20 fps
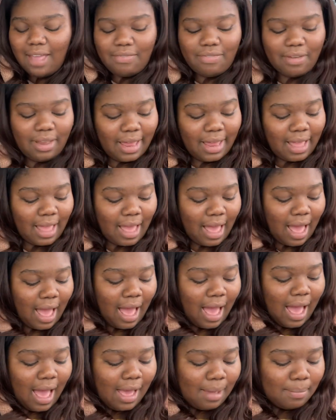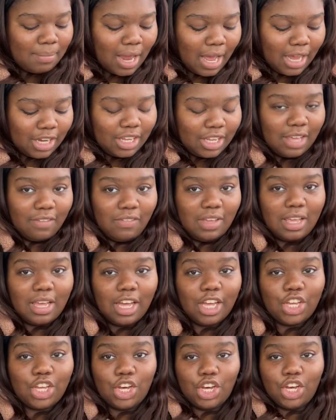feel like I'm not giving
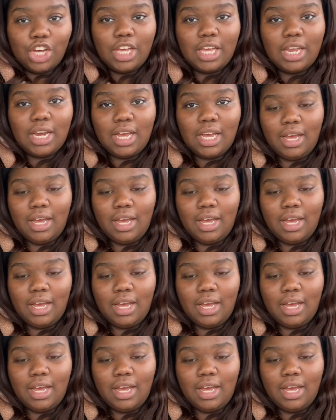a good,